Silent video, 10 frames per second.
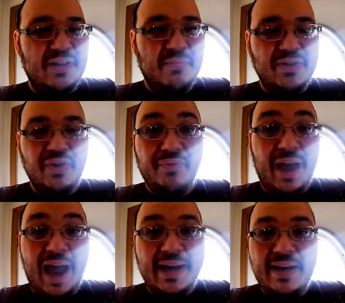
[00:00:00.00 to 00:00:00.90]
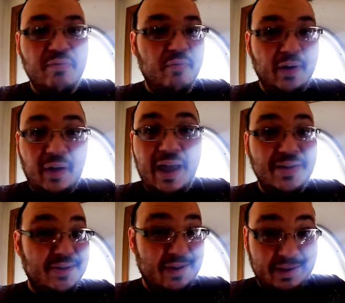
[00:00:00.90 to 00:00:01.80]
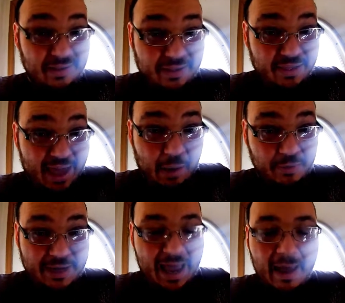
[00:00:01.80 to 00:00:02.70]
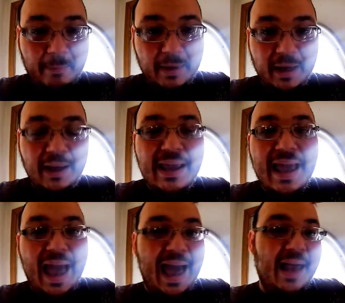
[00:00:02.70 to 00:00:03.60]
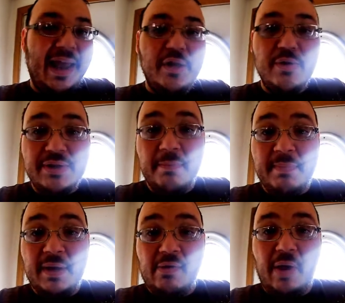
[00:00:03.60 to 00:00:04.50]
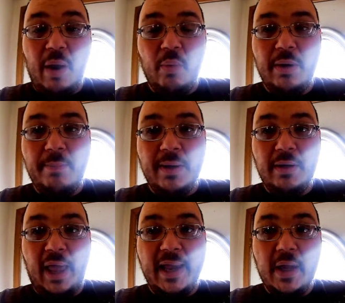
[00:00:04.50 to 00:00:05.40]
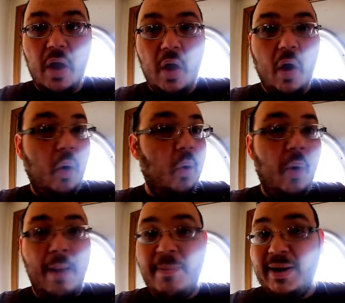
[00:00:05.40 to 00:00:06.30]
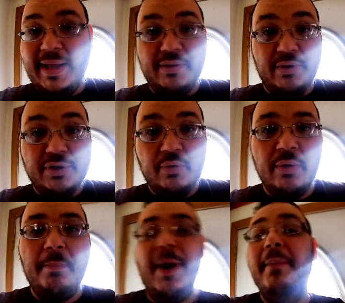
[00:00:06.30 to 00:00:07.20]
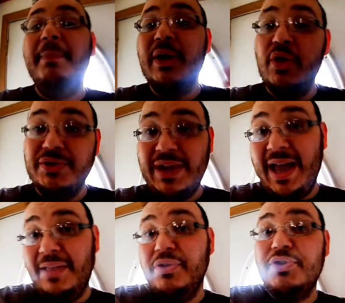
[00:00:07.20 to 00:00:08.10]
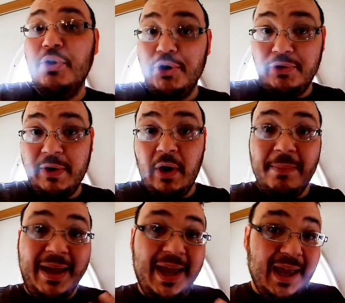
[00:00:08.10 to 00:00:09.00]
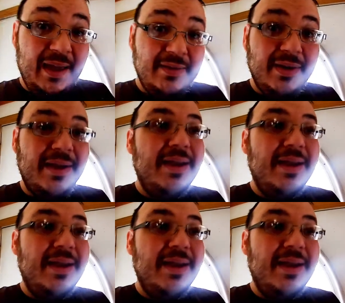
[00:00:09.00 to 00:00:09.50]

to myself, "I didn't realize that was happening. Had I used a mirror, I would have been like, "Oh, I better get there sooner." But because I had the surgery on my hand,